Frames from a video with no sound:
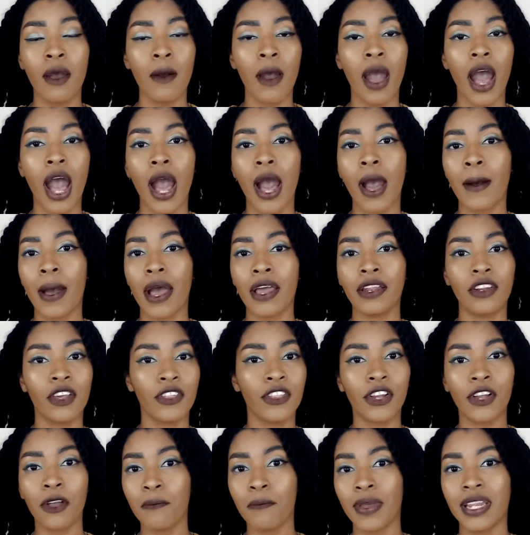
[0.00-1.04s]

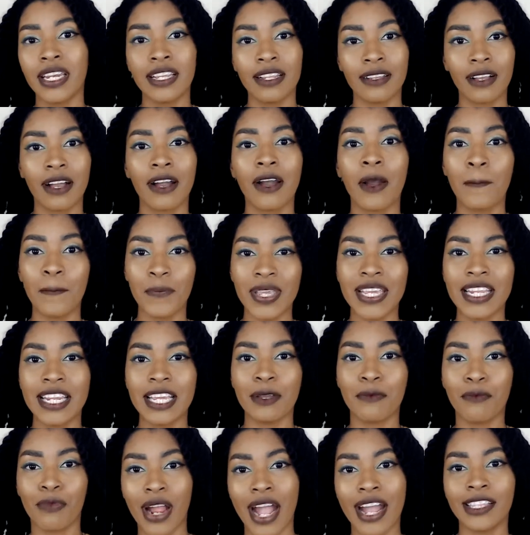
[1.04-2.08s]
another
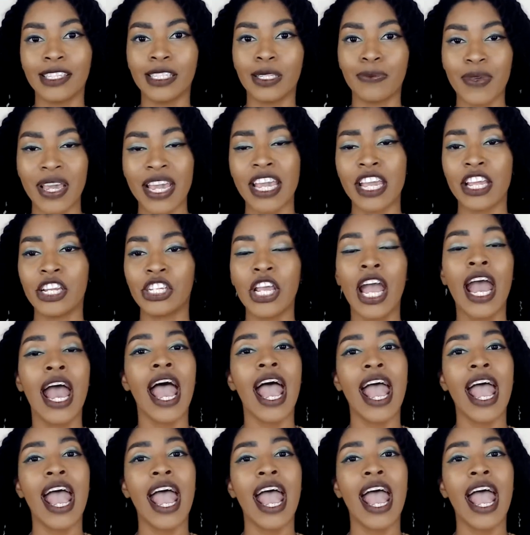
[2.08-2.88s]
competing brand's page,